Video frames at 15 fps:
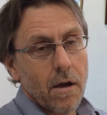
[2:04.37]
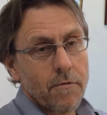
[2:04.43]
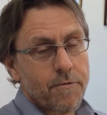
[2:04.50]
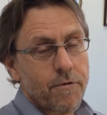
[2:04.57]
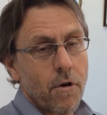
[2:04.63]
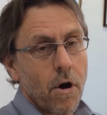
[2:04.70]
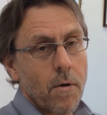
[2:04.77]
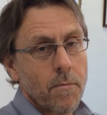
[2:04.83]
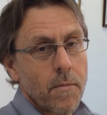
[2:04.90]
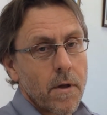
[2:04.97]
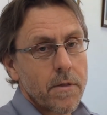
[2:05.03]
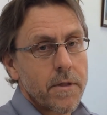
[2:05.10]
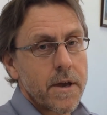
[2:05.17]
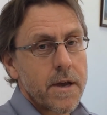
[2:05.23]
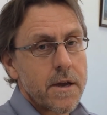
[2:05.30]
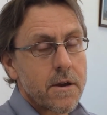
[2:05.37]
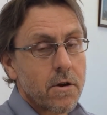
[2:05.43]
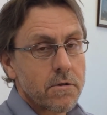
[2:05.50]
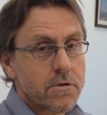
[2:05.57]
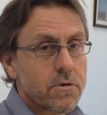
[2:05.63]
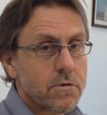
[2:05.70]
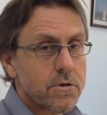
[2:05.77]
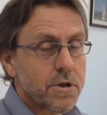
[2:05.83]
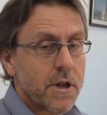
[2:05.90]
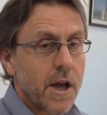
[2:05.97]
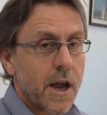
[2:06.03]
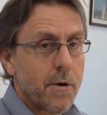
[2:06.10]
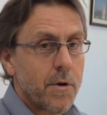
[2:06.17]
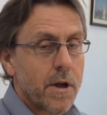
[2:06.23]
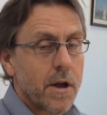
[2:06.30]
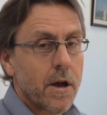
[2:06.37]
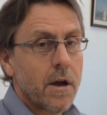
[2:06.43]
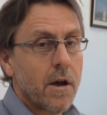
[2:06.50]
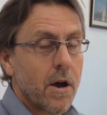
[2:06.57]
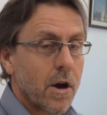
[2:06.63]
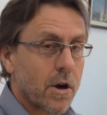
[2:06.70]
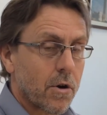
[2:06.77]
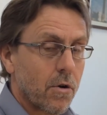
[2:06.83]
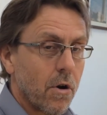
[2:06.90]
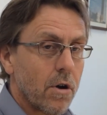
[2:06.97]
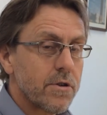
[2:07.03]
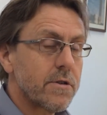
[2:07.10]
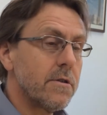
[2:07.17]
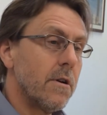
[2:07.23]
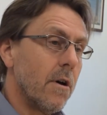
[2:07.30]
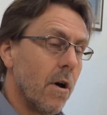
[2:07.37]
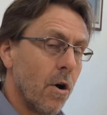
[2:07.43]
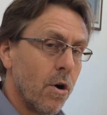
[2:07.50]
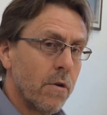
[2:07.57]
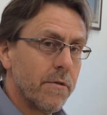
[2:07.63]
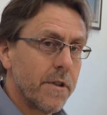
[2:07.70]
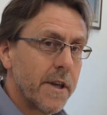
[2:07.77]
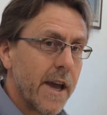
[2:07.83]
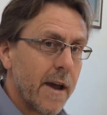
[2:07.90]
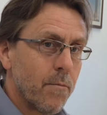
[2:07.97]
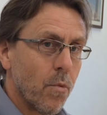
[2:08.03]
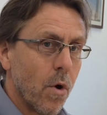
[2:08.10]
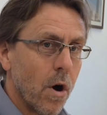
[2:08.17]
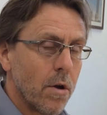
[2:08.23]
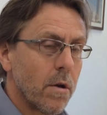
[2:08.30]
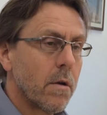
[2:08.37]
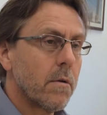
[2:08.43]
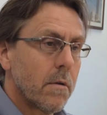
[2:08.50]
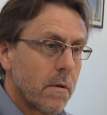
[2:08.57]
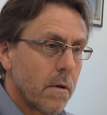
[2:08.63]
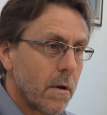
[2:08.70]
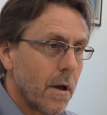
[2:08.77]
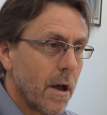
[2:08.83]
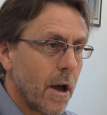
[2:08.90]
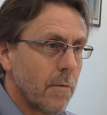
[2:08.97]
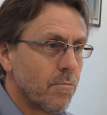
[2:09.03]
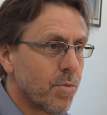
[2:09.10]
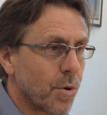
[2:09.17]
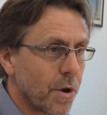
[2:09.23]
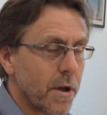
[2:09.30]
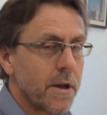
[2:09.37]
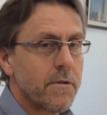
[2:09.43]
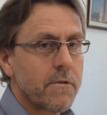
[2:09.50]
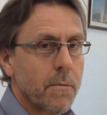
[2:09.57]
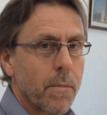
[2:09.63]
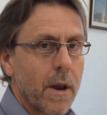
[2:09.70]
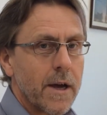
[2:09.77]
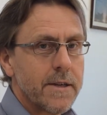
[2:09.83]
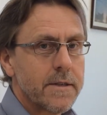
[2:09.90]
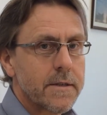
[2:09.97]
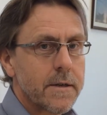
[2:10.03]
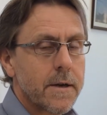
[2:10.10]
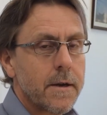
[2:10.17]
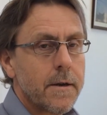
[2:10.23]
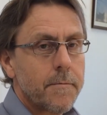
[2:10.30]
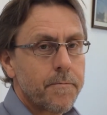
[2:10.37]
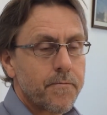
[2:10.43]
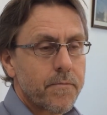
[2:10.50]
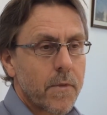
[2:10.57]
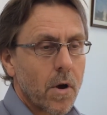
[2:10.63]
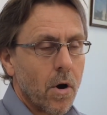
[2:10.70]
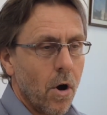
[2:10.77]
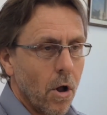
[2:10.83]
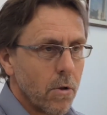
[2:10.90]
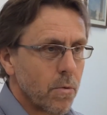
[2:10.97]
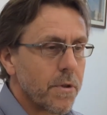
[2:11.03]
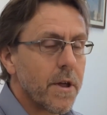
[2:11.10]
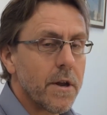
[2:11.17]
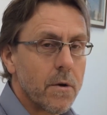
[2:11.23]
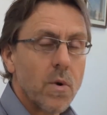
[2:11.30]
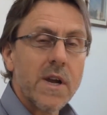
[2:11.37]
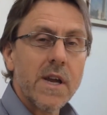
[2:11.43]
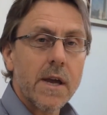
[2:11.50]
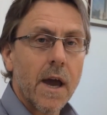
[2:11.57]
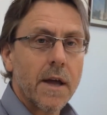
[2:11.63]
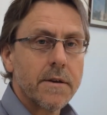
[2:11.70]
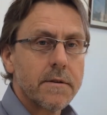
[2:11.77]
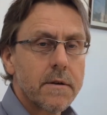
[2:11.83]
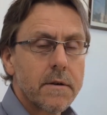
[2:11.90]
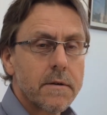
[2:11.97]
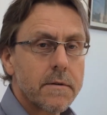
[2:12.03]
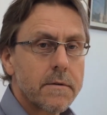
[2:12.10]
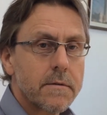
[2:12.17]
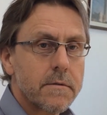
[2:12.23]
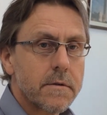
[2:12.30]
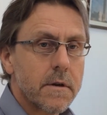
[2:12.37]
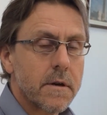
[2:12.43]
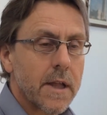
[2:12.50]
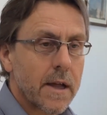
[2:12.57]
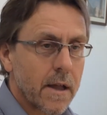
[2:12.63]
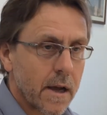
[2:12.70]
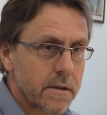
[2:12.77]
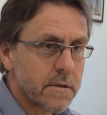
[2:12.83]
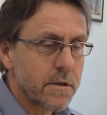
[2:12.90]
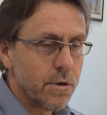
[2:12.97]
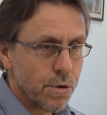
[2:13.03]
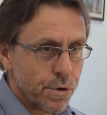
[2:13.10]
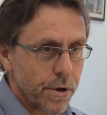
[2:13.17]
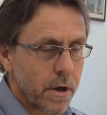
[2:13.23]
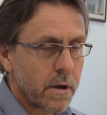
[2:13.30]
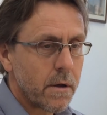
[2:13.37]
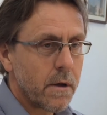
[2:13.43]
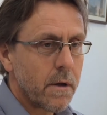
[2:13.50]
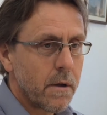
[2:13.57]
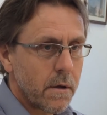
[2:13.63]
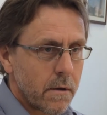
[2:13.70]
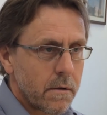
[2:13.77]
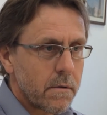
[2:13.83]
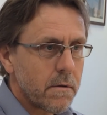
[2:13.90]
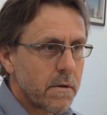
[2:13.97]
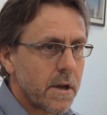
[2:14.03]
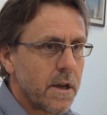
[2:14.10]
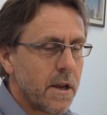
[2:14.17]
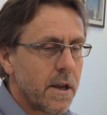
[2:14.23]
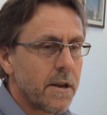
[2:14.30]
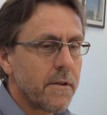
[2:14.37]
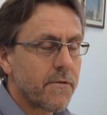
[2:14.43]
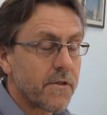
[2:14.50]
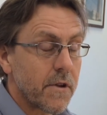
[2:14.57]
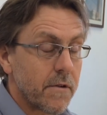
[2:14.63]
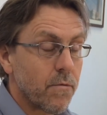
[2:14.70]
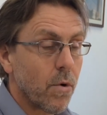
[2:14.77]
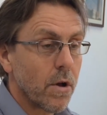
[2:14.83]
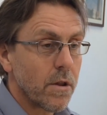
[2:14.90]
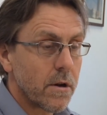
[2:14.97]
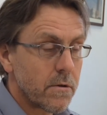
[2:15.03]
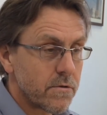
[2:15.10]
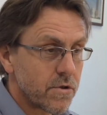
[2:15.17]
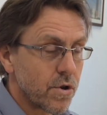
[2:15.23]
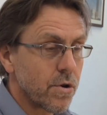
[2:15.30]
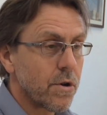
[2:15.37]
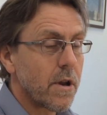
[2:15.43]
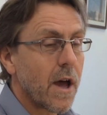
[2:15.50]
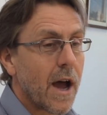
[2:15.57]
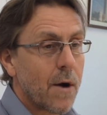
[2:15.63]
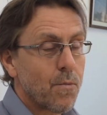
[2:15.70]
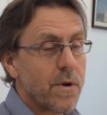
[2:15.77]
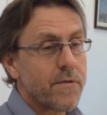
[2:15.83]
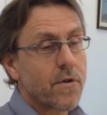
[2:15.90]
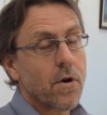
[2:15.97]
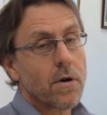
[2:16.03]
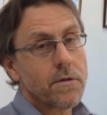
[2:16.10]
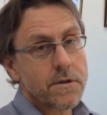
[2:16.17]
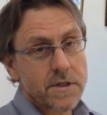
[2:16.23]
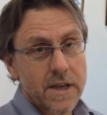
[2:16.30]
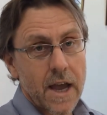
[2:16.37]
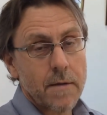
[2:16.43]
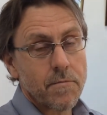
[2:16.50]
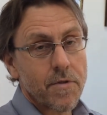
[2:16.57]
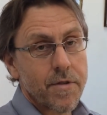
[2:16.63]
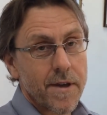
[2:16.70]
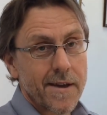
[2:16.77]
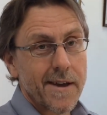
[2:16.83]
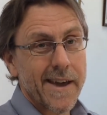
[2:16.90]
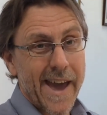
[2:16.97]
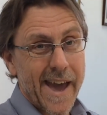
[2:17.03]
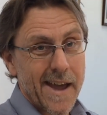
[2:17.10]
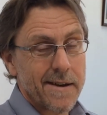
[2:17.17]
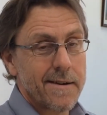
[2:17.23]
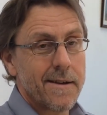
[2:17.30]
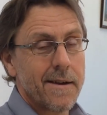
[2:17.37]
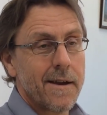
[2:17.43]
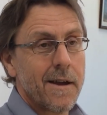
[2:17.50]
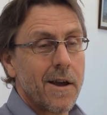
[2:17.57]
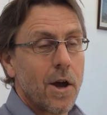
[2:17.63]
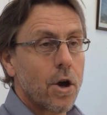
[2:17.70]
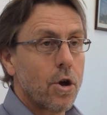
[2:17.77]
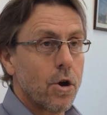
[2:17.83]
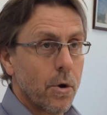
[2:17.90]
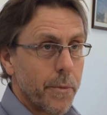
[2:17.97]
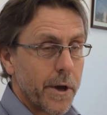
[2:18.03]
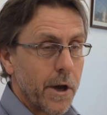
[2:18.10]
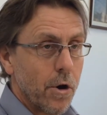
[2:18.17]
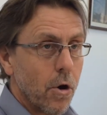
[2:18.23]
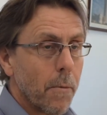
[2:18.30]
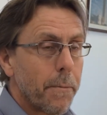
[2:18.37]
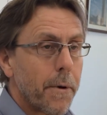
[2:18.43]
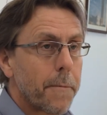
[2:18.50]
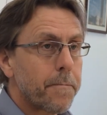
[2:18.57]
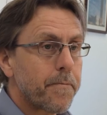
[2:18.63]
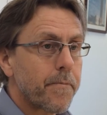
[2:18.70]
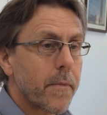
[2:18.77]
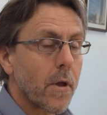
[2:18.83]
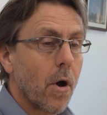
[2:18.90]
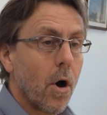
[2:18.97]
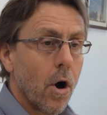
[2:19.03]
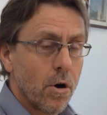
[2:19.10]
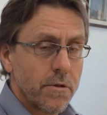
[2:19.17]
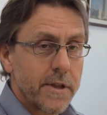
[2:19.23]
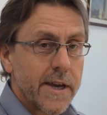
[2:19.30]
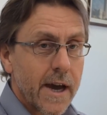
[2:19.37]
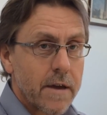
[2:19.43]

from the construction area across over the M1 and put it into place, all within a weekend. So that's another innovative one that we've done, and we've got the same thing again coming up on the